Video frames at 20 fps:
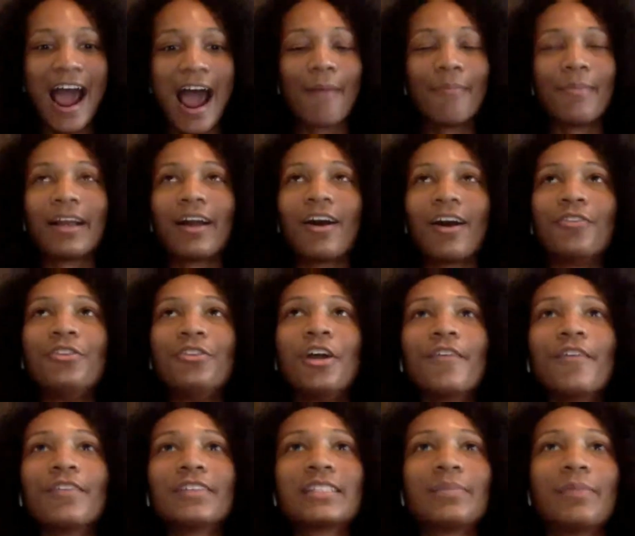I'm like, I'm
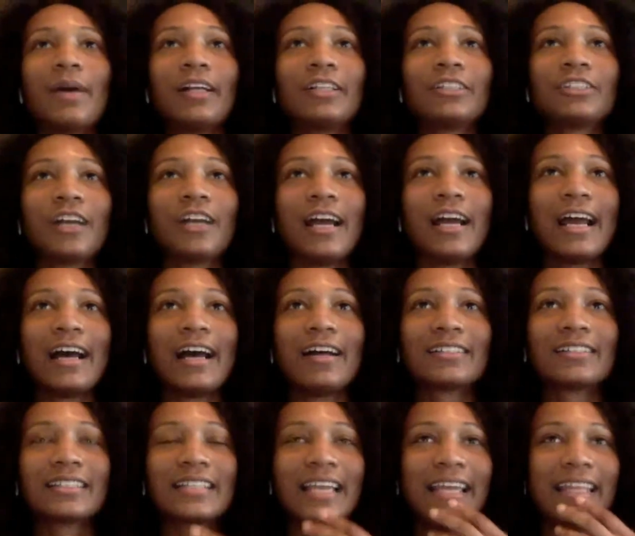nervous about
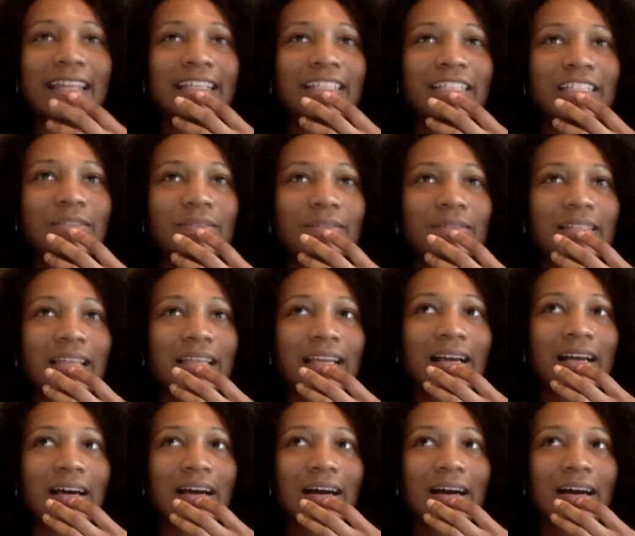tryouts. And then she was like,